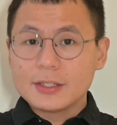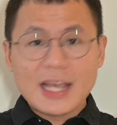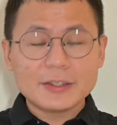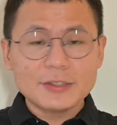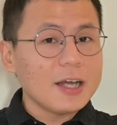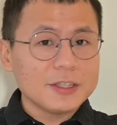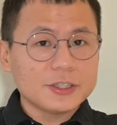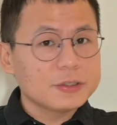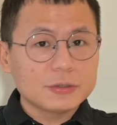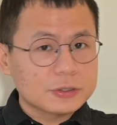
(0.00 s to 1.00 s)

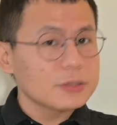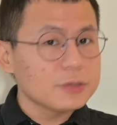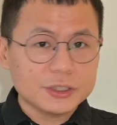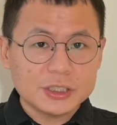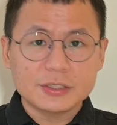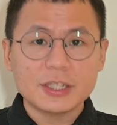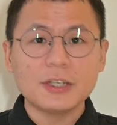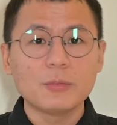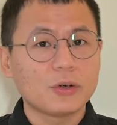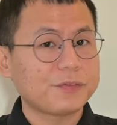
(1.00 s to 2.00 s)
technological solutions
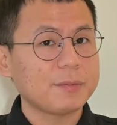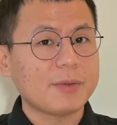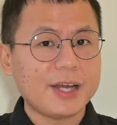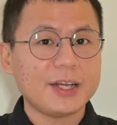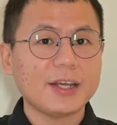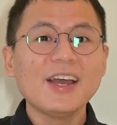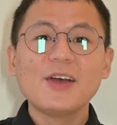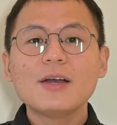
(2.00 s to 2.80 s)
anymore for mining.